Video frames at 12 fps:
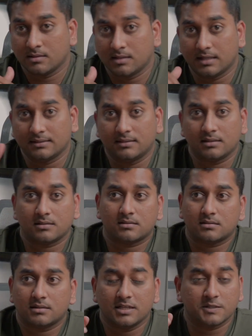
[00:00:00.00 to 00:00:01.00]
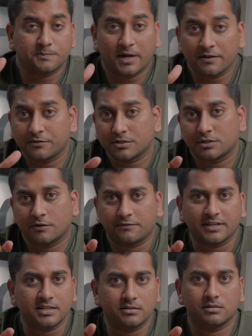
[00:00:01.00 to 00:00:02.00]
And this is my version of an
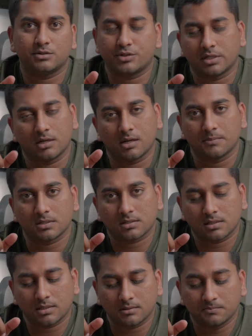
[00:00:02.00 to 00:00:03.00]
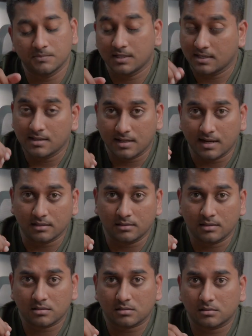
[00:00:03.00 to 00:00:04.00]
easier Chana Masala, and
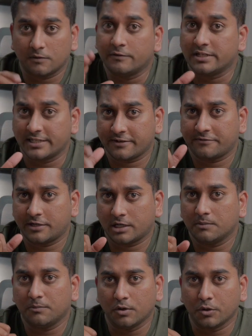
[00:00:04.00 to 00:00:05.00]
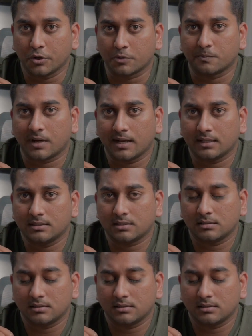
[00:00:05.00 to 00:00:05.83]
this will definitely blow your mind.